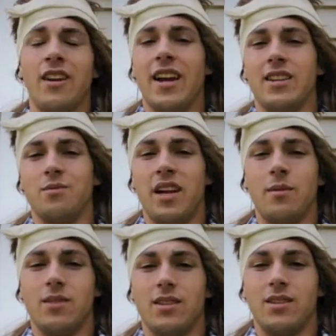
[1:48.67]
got some
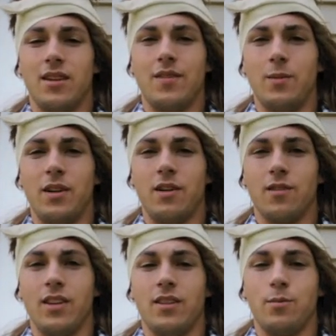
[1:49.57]
neighbors and stuff that we don't
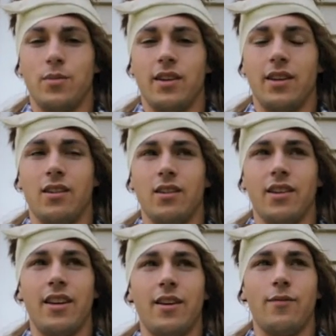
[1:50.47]
really particularly
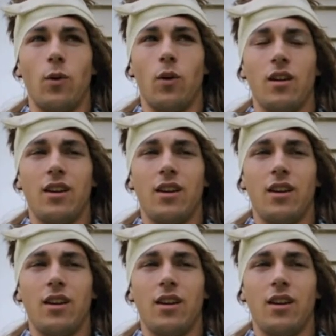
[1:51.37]
care for.